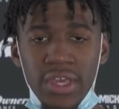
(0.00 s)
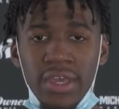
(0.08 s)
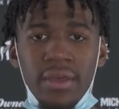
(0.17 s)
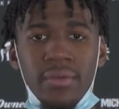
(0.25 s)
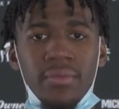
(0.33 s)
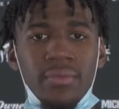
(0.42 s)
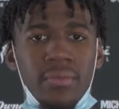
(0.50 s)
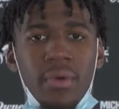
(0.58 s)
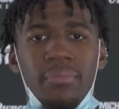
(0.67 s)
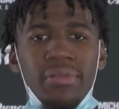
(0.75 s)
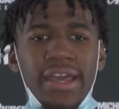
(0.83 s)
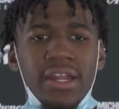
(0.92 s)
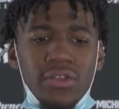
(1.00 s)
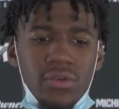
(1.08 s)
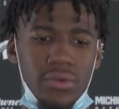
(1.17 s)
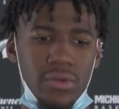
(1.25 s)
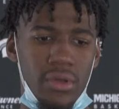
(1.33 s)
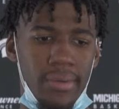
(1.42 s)
Yeah, played
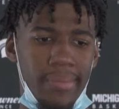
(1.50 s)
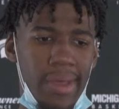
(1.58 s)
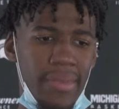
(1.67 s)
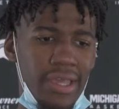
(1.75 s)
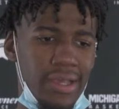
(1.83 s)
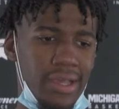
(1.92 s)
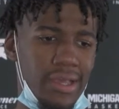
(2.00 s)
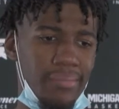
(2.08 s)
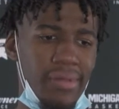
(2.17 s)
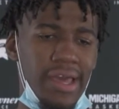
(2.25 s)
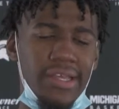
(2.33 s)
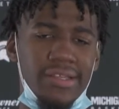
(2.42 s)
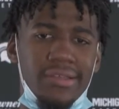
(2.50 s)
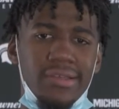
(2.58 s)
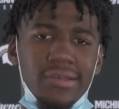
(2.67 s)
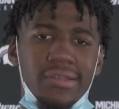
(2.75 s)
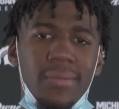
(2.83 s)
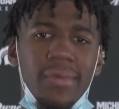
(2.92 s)
into
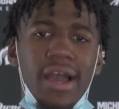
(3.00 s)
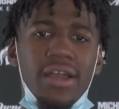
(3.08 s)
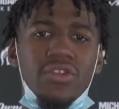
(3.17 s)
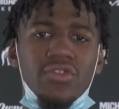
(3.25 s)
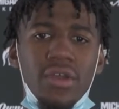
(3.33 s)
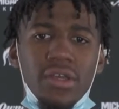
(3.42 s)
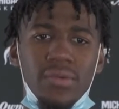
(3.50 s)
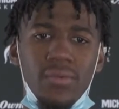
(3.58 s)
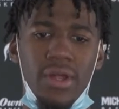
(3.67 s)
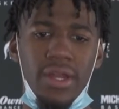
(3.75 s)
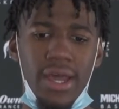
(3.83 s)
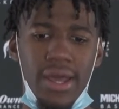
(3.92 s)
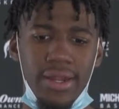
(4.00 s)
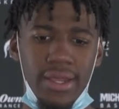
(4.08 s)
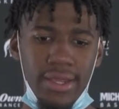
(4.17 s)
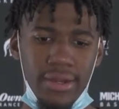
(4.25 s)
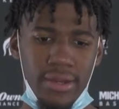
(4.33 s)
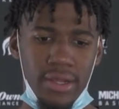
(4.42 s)
some guys' strengths and whatnot,
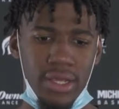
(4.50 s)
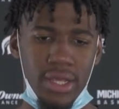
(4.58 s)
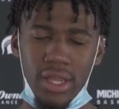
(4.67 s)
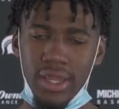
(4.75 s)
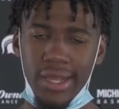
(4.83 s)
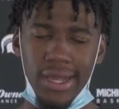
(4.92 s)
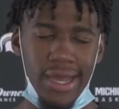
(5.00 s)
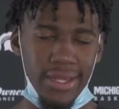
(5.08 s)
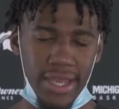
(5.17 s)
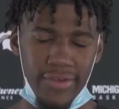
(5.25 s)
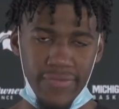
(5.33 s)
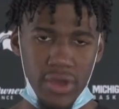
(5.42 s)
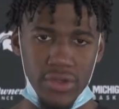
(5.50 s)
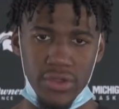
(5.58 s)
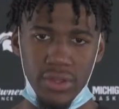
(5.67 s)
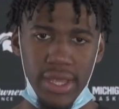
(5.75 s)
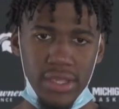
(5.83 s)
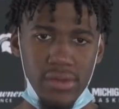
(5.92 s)
and a guy like
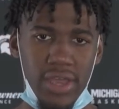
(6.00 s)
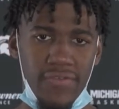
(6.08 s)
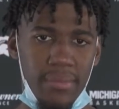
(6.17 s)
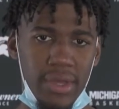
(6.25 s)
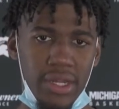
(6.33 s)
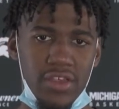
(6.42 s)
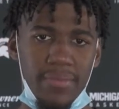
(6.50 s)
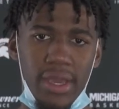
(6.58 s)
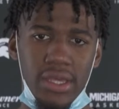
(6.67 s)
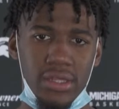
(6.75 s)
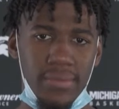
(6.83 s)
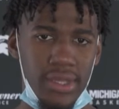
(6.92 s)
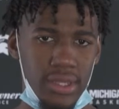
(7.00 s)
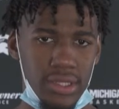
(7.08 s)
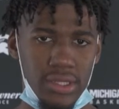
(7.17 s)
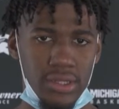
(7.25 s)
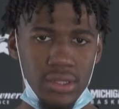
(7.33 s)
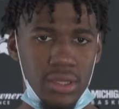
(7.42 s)
Foster, like you give him any space, I mean,
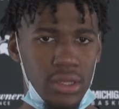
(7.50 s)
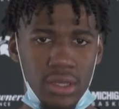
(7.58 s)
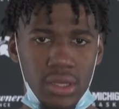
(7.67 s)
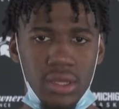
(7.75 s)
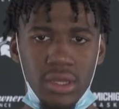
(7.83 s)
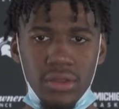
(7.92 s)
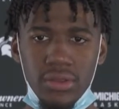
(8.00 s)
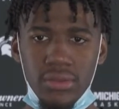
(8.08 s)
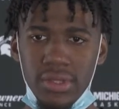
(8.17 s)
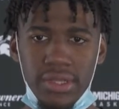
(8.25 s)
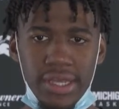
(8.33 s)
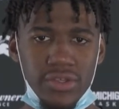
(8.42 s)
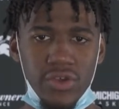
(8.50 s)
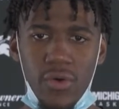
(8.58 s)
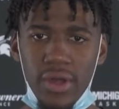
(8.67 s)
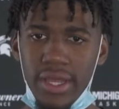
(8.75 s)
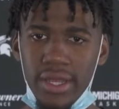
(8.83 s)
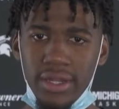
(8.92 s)
that's
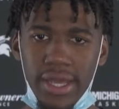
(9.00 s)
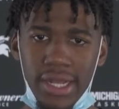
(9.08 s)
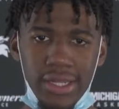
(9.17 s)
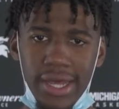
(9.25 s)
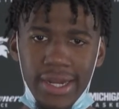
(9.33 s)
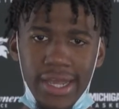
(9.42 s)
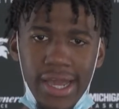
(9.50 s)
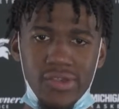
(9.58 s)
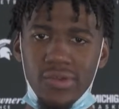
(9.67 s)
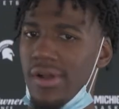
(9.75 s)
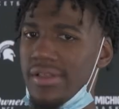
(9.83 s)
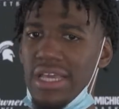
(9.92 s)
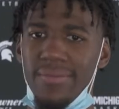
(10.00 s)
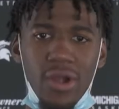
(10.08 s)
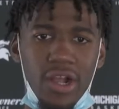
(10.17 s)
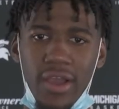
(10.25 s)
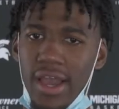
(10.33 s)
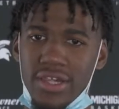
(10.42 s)
going in. Like a lot of guys on our team
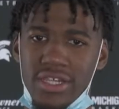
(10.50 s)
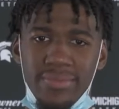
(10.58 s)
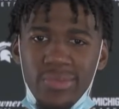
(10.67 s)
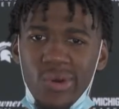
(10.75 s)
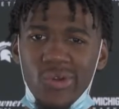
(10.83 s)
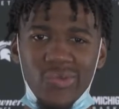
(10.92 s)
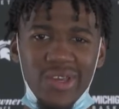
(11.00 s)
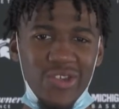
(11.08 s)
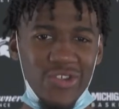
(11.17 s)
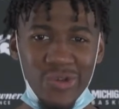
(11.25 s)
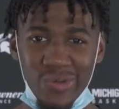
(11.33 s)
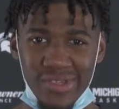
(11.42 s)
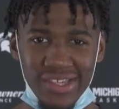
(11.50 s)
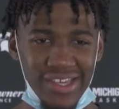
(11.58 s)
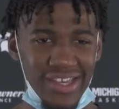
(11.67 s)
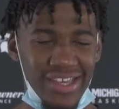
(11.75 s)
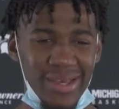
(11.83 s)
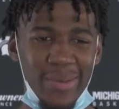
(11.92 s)
aren't crashing the boards when he shoots.
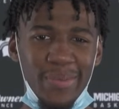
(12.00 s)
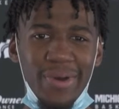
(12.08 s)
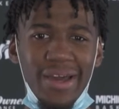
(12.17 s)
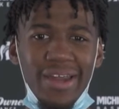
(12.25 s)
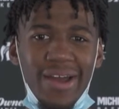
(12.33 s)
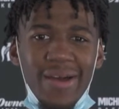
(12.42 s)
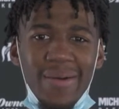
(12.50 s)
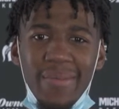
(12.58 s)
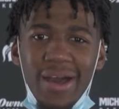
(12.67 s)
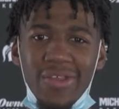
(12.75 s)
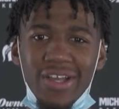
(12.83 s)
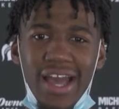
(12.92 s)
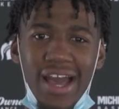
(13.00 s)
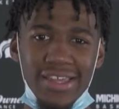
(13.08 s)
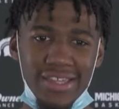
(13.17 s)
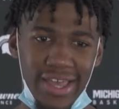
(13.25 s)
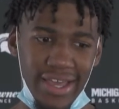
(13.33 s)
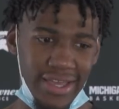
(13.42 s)
But other
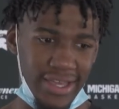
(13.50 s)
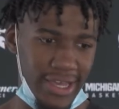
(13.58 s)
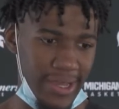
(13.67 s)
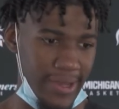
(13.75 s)
guys like